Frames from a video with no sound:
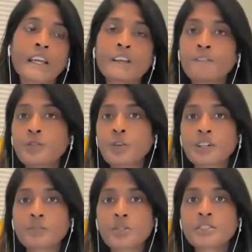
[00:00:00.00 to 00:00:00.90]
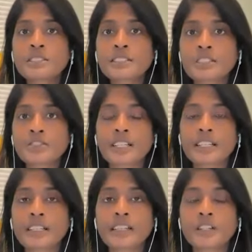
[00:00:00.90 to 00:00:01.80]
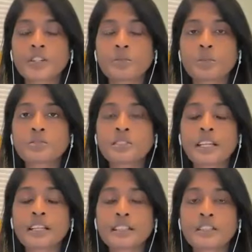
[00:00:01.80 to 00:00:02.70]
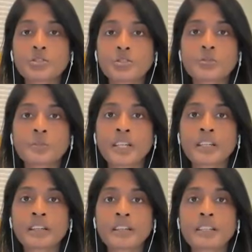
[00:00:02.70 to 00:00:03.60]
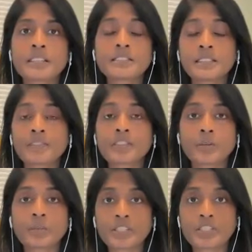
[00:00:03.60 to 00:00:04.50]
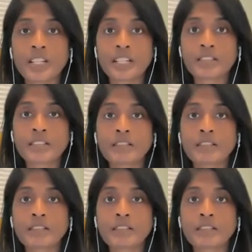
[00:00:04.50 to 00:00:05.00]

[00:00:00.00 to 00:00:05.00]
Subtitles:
if you are emotionally dysregulated, you're most likely assuming this is never going to change.